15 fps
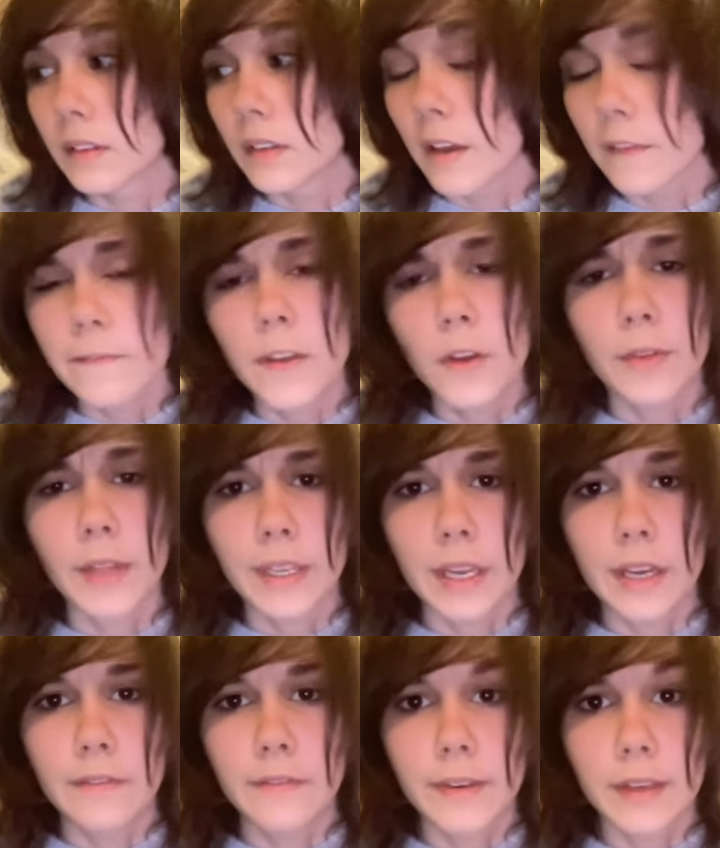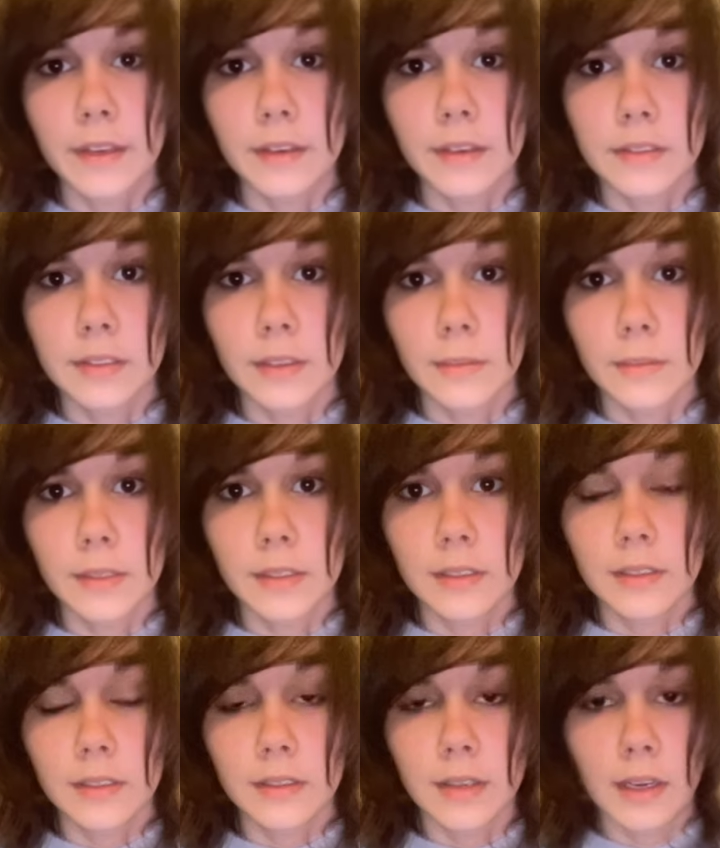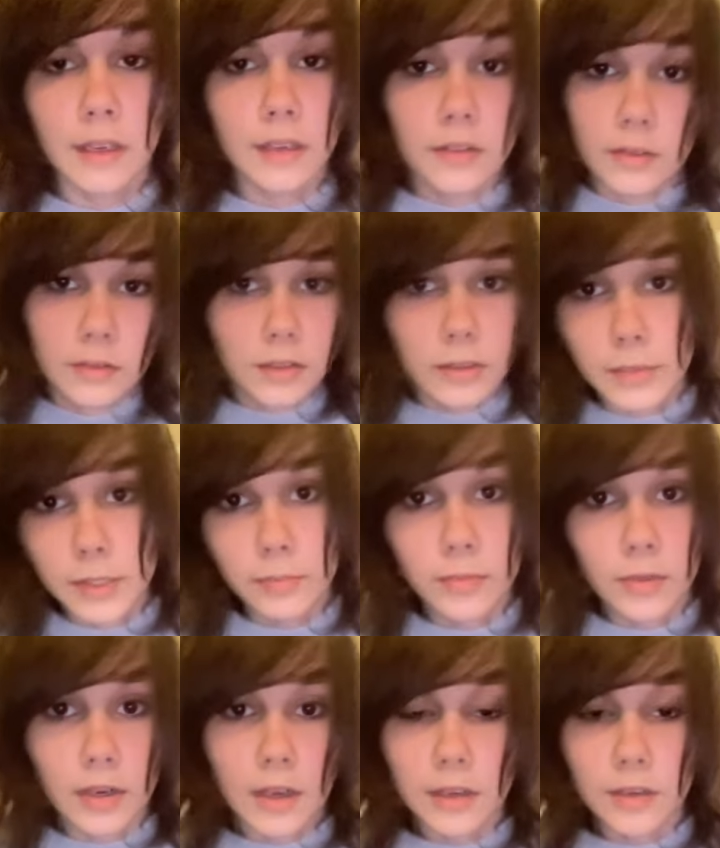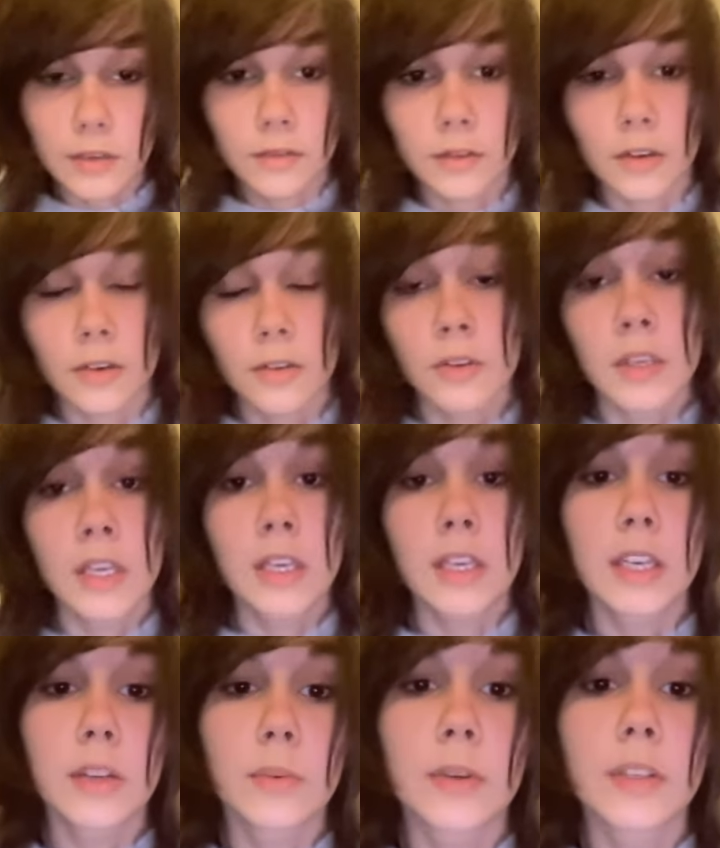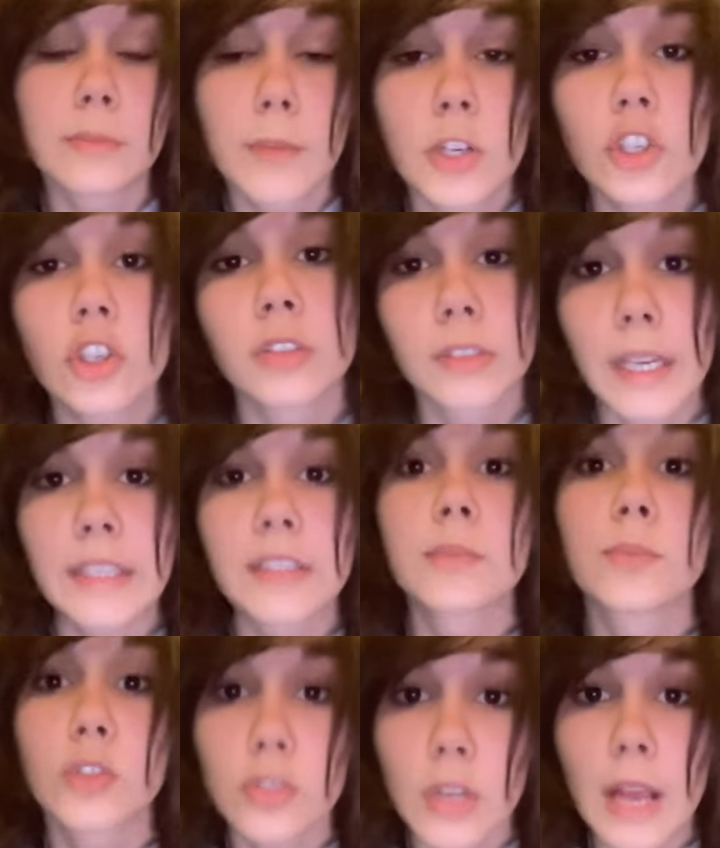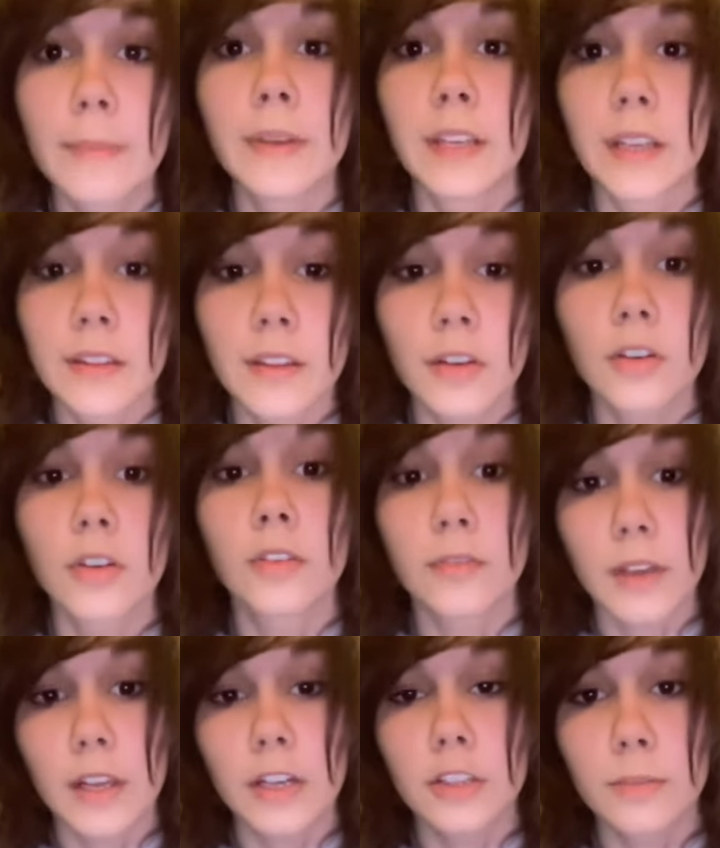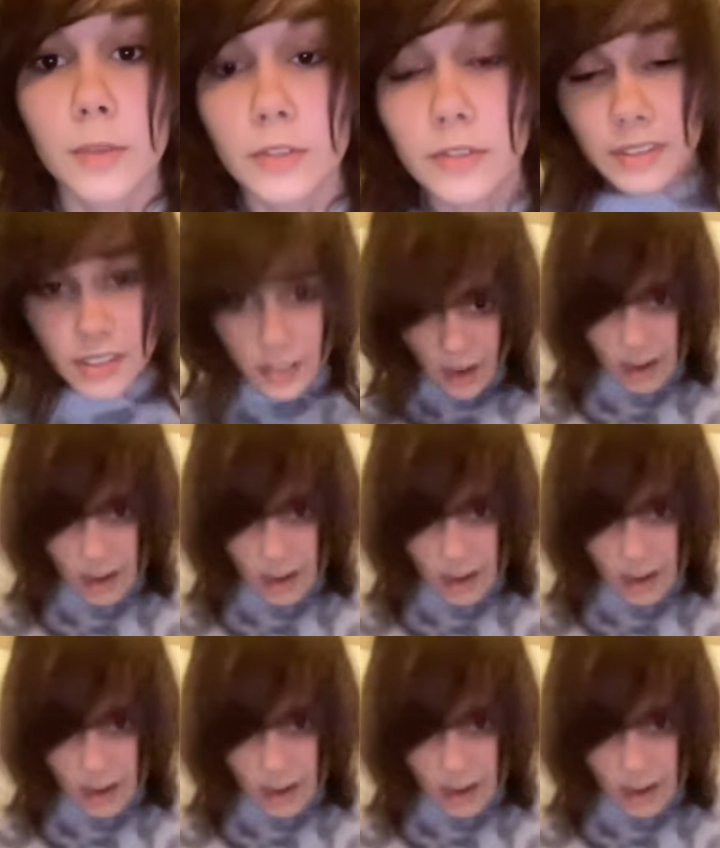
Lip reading: I feel like I'm forgetting something. I don't remember. I don't know. Anyways, make sure to like, subscribe, and hit that notification bell. See you